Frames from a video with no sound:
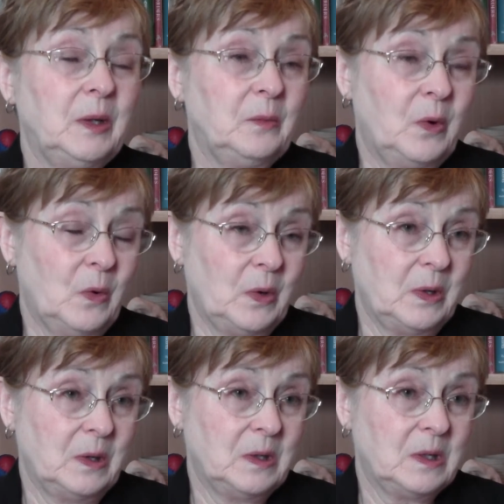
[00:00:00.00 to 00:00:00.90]

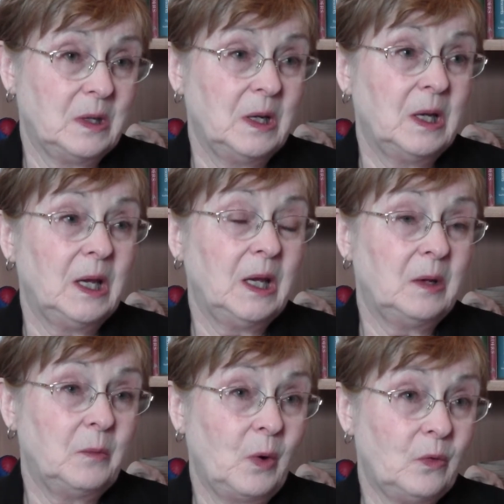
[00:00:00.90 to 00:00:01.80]
important
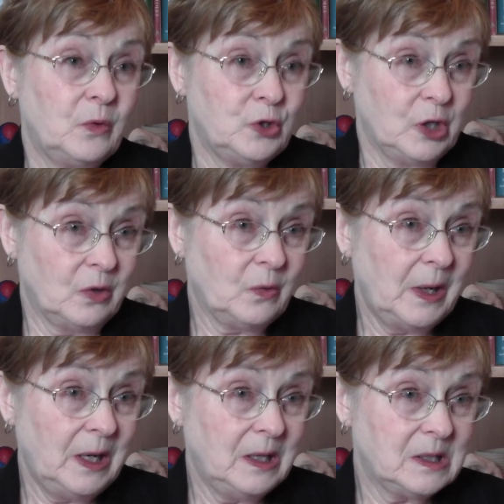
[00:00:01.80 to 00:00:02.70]
in both
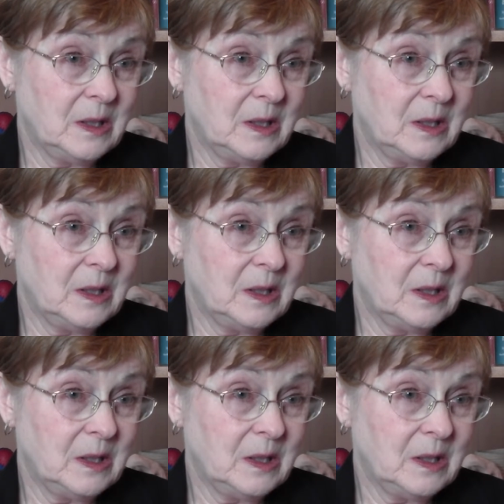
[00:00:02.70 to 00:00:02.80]
generating